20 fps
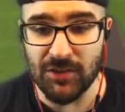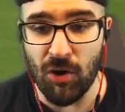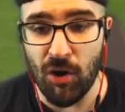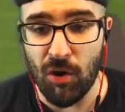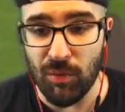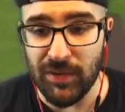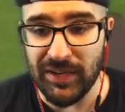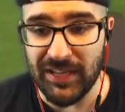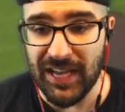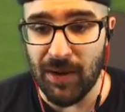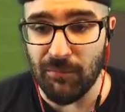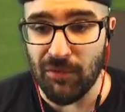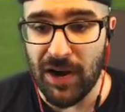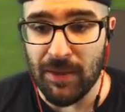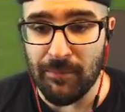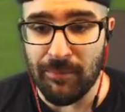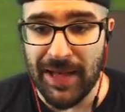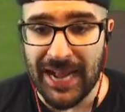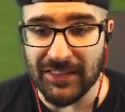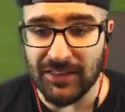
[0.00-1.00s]
goal, we come
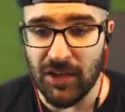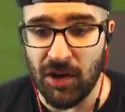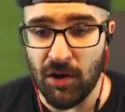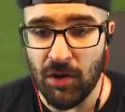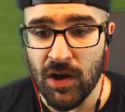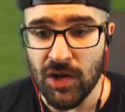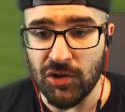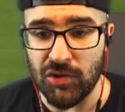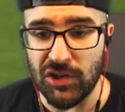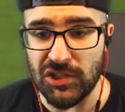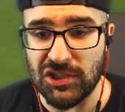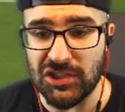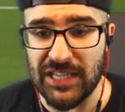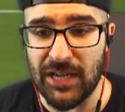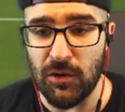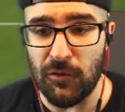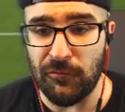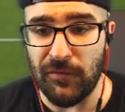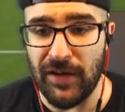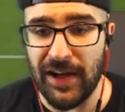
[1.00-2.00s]
right back though.
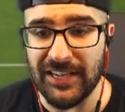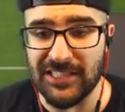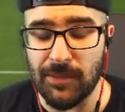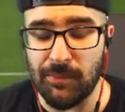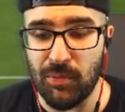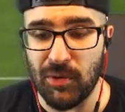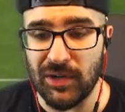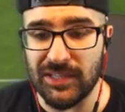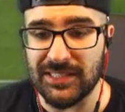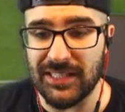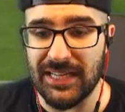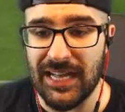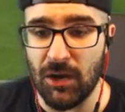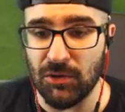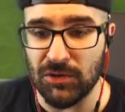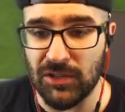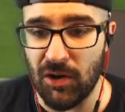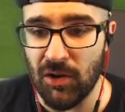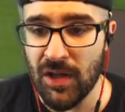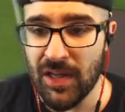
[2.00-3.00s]
Cristiano finds the boy
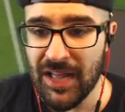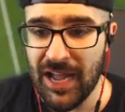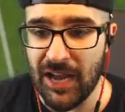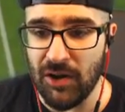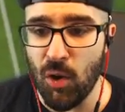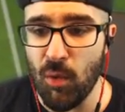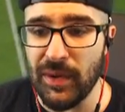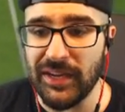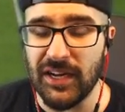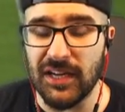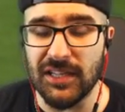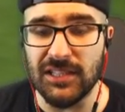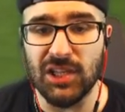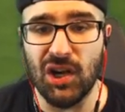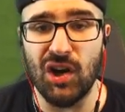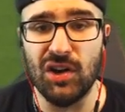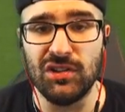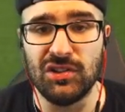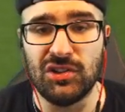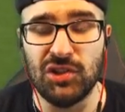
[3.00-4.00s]
Ronaldo, and who we gonna
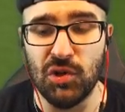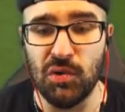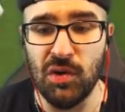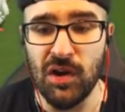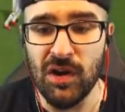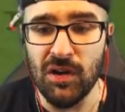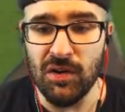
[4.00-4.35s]
turn to?